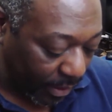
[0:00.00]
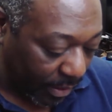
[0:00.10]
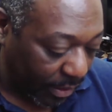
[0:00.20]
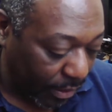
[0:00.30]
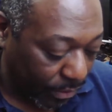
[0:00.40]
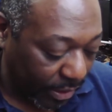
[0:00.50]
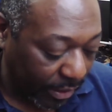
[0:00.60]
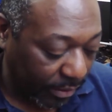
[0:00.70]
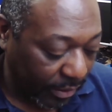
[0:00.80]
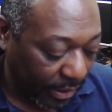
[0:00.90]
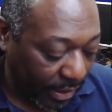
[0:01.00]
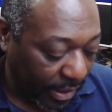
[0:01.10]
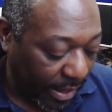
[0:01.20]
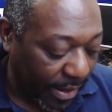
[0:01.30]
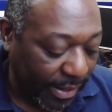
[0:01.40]
Go done.
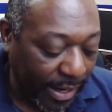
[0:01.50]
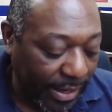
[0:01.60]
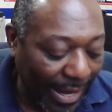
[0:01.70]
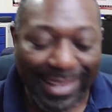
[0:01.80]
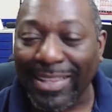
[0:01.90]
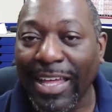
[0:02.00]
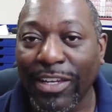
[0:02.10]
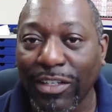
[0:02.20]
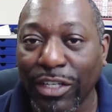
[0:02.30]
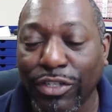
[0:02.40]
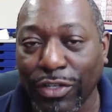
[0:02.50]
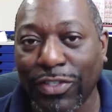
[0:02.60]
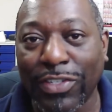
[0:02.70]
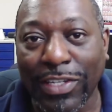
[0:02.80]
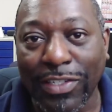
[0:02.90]
Okay, and then adjust the
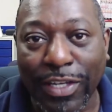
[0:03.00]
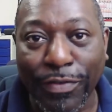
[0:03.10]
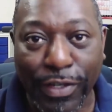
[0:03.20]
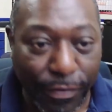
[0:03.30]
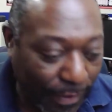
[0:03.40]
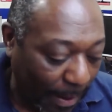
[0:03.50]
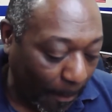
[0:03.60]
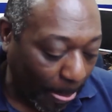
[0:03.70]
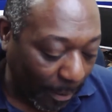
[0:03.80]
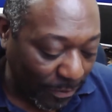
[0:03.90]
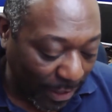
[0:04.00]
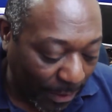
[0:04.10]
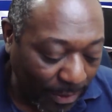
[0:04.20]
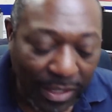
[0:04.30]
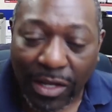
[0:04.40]
sensitivity of that. So
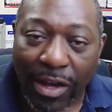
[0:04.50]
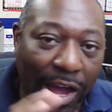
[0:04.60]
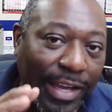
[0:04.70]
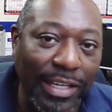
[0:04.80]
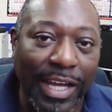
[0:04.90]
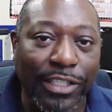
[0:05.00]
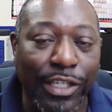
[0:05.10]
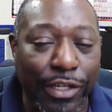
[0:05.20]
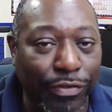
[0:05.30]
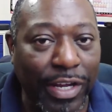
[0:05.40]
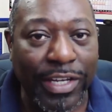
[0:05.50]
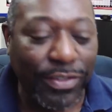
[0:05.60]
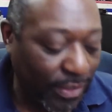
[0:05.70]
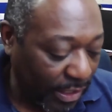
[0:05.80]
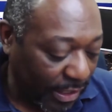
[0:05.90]
I can actually create
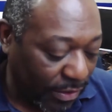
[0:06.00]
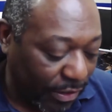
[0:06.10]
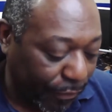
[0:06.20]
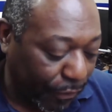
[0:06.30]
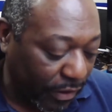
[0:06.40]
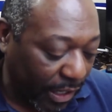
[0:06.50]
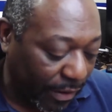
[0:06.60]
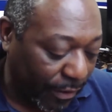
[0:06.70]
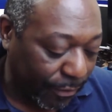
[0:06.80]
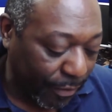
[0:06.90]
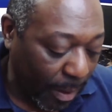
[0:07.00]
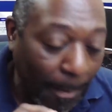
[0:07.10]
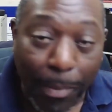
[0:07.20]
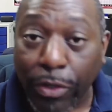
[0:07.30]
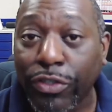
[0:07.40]
different kind of
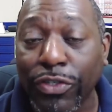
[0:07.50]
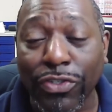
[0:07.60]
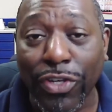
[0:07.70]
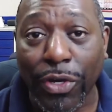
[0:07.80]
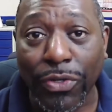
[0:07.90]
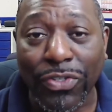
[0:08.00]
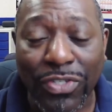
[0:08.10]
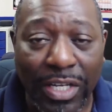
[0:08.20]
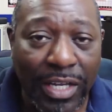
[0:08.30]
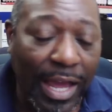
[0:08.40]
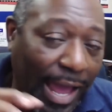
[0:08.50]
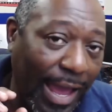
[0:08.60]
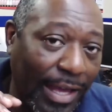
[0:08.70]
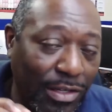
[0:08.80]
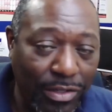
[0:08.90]
motion zones,
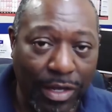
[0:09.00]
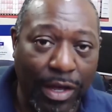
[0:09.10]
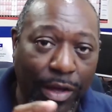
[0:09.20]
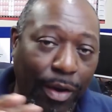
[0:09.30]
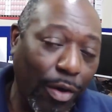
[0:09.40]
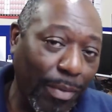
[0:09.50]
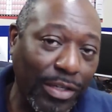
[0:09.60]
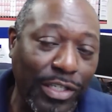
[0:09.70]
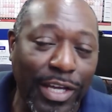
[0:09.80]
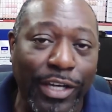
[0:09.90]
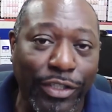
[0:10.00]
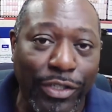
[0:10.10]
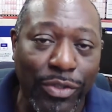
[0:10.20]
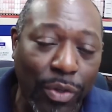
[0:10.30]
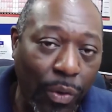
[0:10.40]
and on my detections,
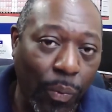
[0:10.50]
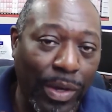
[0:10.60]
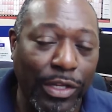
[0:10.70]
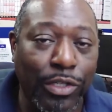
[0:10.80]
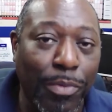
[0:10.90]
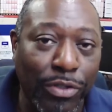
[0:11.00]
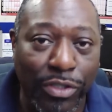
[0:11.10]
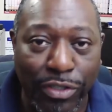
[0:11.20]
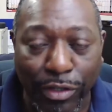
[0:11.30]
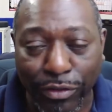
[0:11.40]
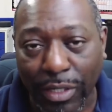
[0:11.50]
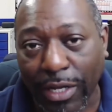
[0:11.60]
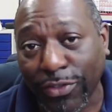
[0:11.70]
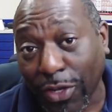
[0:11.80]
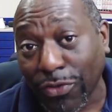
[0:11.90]
when those motion
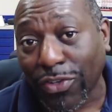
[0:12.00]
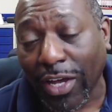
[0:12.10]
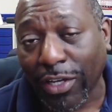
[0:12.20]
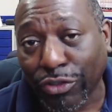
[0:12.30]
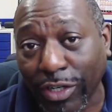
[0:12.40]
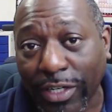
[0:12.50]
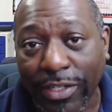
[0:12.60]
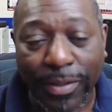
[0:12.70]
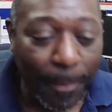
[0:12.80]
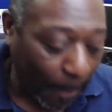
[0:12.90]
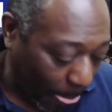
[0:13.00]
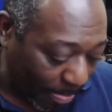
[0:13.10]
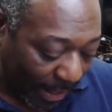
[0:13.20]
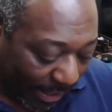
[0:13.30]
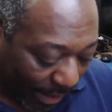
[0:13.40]
zones are triggered, they
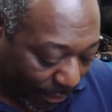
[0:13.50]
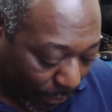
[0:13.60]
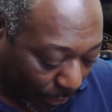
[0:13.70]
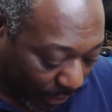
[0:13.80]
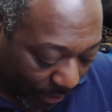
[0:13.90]
get recorded.